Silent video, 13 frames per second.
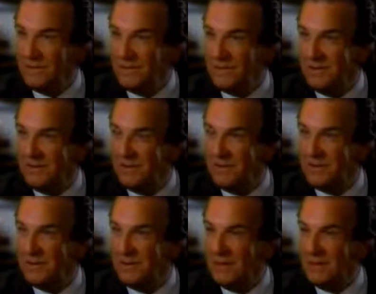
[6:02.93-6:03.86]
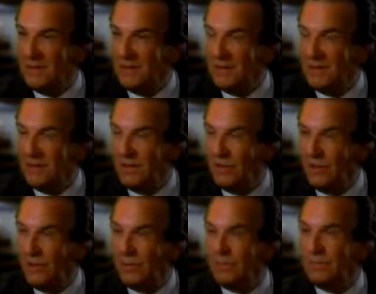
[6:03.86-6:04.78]
Possibly.
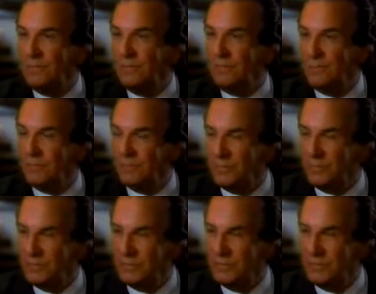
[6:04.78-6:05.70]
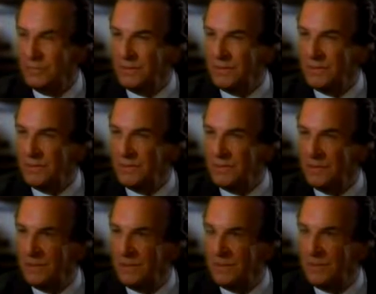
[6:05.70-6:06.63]
Oh. I think so.
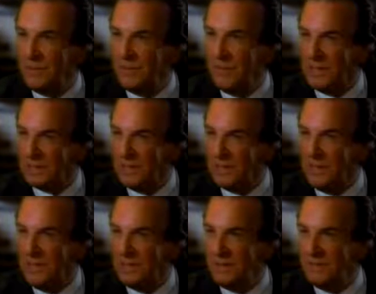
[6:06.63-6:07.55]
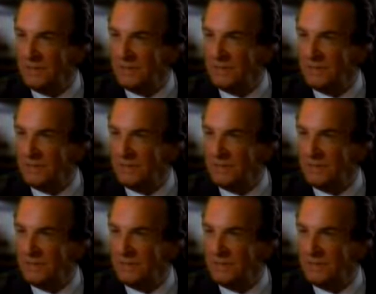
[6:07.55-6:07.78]
Maybe. Possibly.